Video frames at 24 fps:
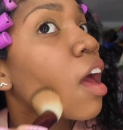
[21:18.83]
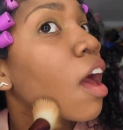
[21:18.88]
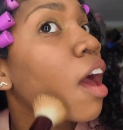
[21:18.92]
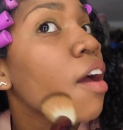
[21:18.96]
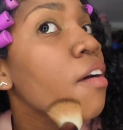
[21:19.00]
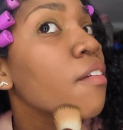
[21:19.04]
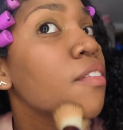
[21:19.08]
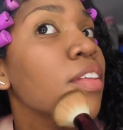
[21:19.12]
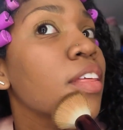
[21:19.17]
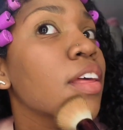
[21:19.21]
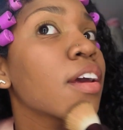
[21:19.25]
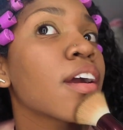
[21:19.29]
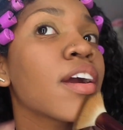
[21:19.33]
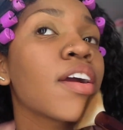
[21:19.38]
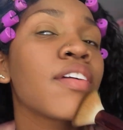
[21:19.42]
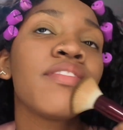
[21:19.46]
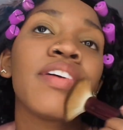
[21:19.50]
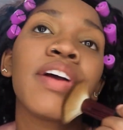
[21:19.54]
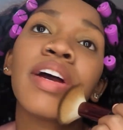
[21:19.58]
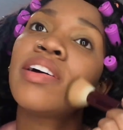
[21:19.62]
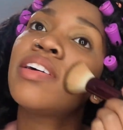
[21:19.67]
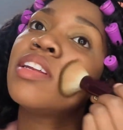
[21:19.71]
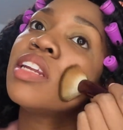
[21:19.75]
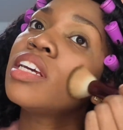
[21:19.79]
I feel like our
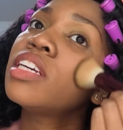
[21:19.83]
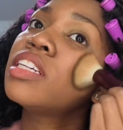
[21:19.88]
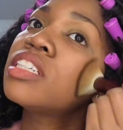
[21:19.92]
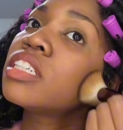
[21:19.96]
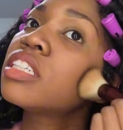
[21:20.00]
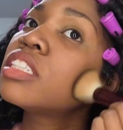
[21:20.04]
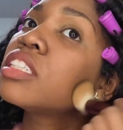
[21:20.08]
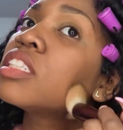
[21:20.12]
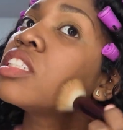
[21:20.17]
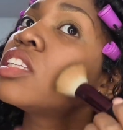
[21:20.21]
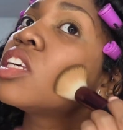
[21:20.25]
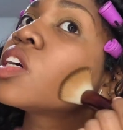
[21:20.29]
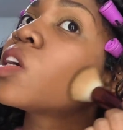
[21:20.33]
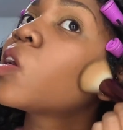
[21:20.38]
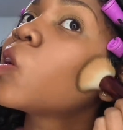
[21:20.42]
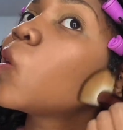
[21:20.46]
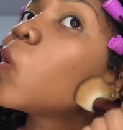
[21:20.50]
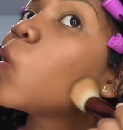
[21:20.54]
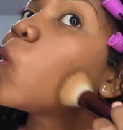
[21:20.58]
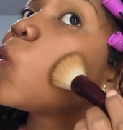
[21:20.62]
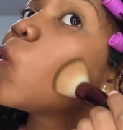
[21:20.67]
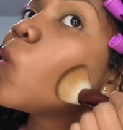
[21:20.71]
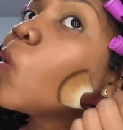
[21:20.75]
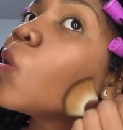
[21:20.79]
foundation is
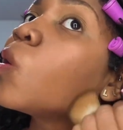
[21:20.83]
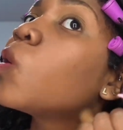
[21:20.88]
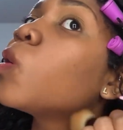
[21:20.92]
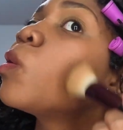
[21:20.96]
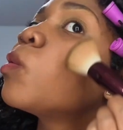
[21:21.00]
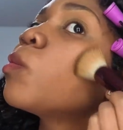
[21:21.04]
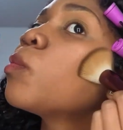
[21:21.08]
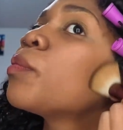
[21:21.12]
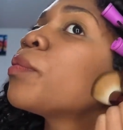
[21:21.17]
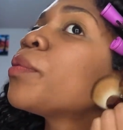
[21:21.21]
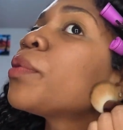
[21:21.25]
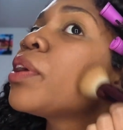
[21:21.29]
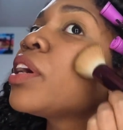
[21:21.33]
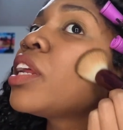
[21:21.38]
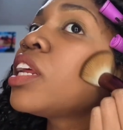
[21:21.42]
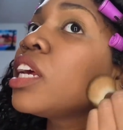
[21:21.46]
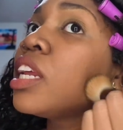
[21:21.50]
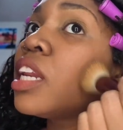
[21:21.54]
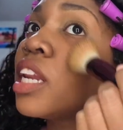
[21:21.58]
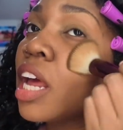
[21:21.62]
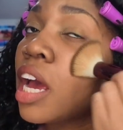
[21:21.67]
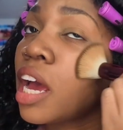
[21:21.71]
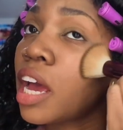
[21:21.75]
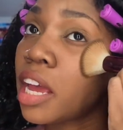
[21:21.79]
looking
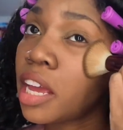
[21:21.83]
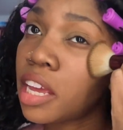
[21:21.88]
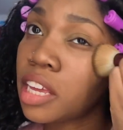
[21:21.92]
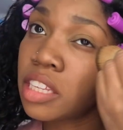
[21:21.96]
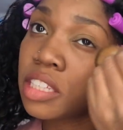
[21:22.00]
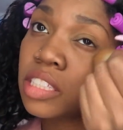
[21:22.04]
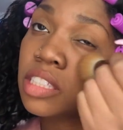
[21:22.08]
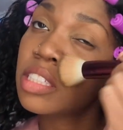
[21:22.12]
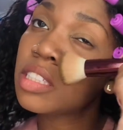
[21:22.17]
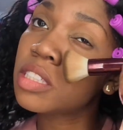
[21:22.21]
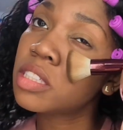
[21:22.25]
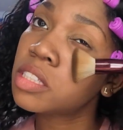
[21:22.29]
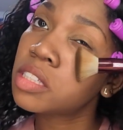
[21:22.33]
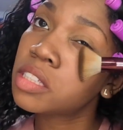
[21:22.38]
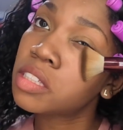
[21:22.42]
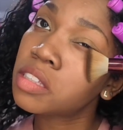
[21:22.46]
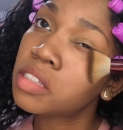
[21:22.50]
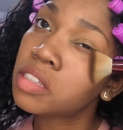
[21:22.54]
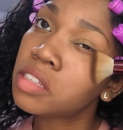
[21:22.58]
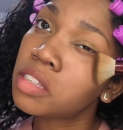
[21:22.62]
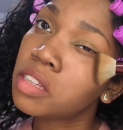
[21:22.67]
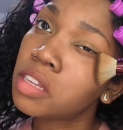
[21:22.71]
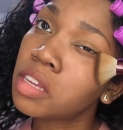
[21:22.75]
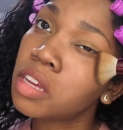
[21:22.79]
pretty nice
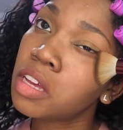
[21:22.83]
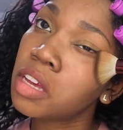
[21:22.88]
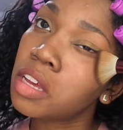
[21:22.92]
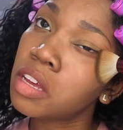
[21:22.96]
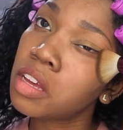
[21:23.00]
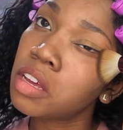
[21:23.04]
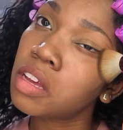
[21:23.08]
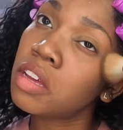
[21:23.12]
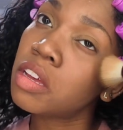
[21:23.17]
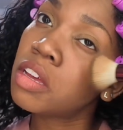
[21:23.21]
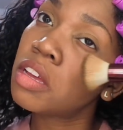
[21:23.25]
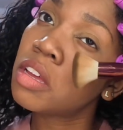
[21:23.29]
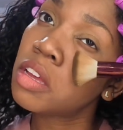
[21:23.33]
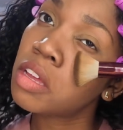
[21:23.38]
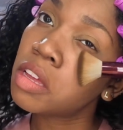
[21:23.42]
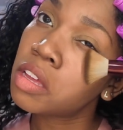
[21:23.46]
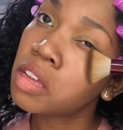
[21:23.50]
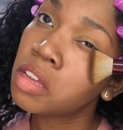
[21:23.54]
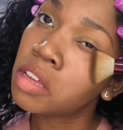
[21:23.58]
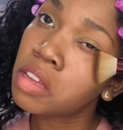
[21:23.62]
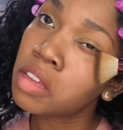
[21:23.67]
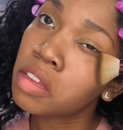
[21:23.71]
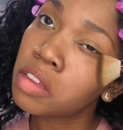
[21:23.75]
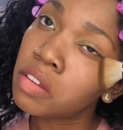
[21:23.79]
for
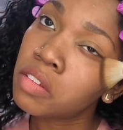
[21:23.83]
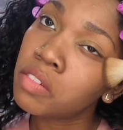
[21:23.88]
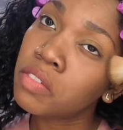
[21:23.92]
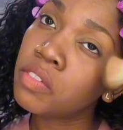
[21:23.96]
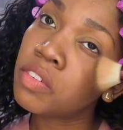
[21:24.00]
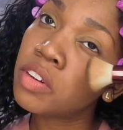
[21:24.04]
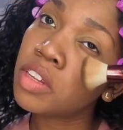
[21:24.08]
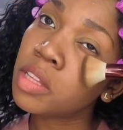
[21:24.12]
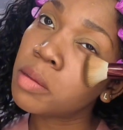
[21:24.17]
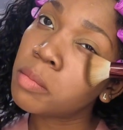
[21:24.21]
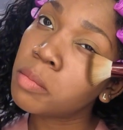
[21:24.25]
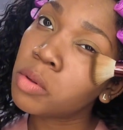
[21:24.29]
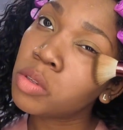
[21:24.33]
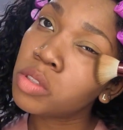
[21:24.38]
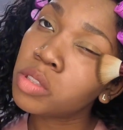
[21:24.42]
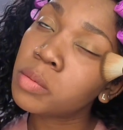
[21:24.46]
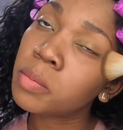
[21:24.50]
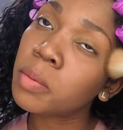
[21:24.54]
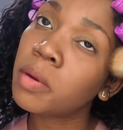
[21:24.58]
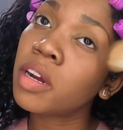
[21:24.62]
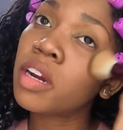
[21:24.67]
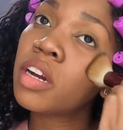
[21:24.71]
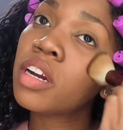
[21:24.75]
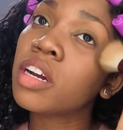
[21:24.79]
the
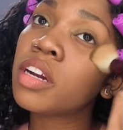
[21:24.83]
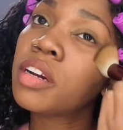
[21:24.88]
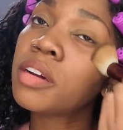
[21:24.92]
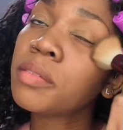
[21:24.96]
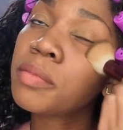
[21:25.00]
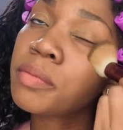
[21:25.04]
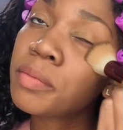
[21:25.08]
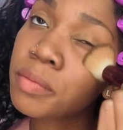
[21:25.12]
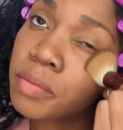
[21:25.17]
most part.